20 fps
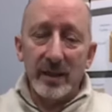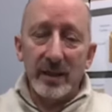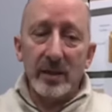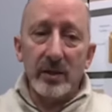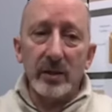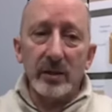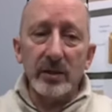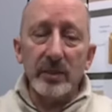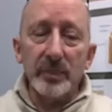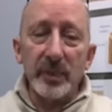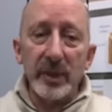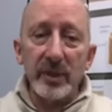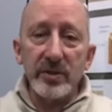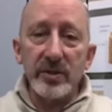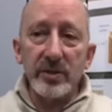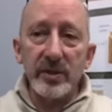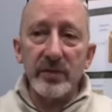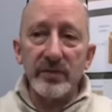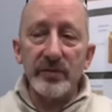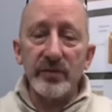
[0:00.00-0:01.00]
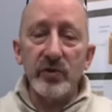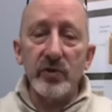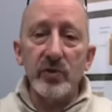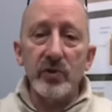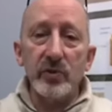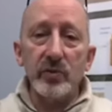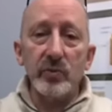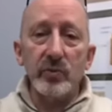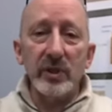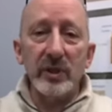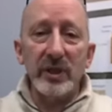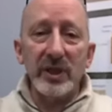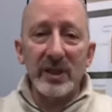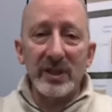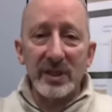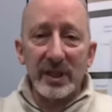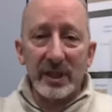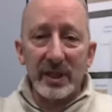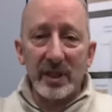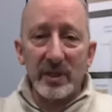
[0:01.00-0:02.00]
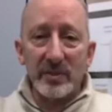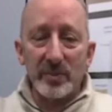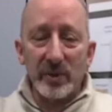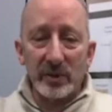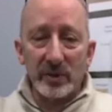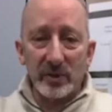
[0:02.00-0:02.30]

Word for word: It all depends on if you're really excited